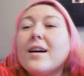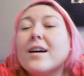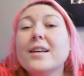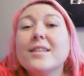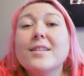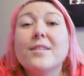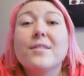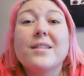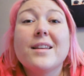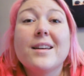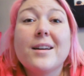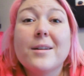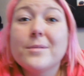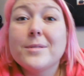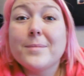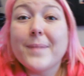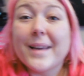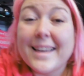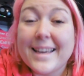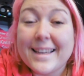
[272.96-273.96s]
I don't think I would
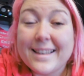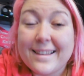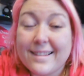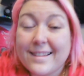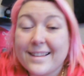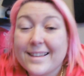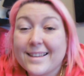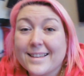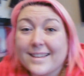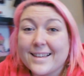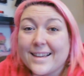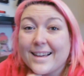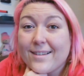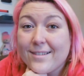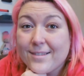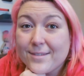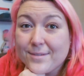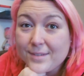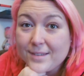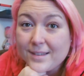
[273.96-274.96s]
make anything
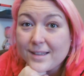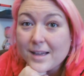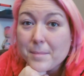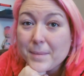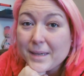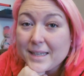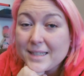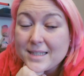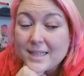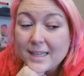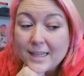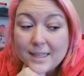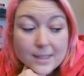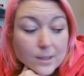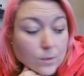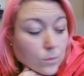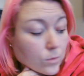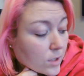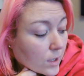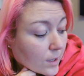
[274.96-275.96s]
out of that magazine.
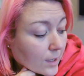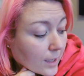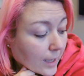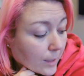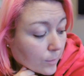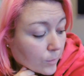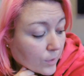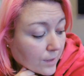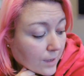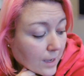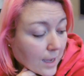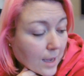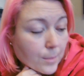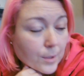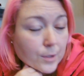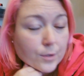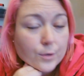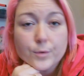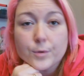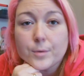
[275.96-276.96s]
It also came with an
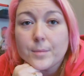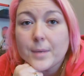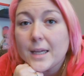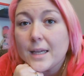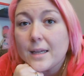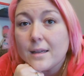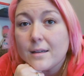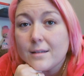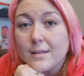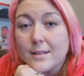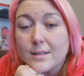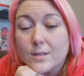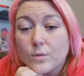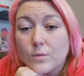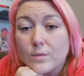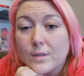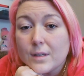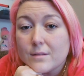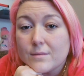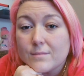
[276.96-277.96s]
Groomy
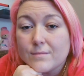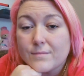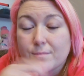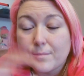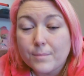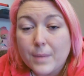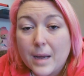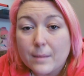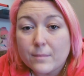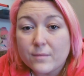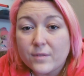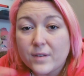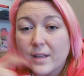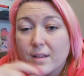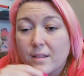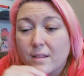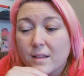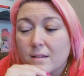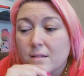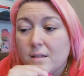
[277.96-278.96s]
little pamphlet
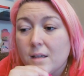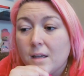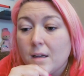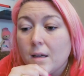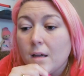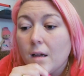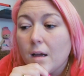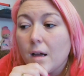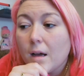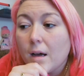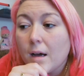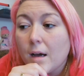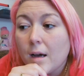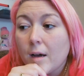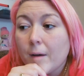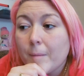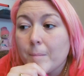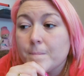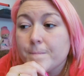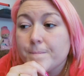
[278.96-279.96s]
thing.
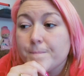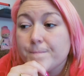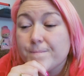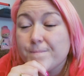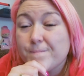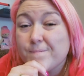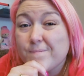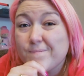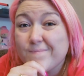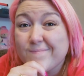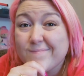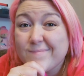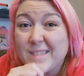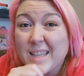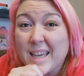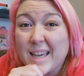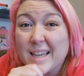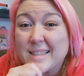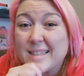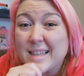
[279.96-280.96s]
Um,
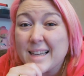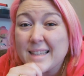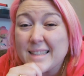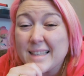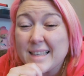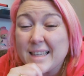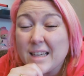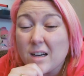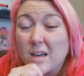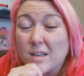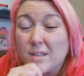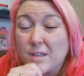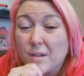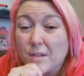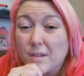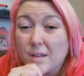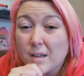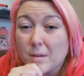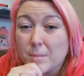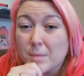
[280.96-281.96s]
yeah, sadly, I don't
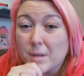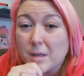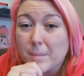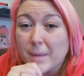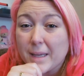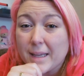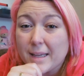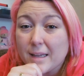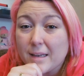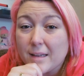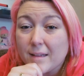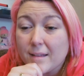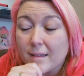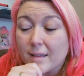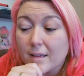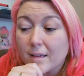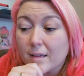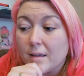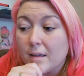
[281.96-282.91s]
think I'm going to make anything.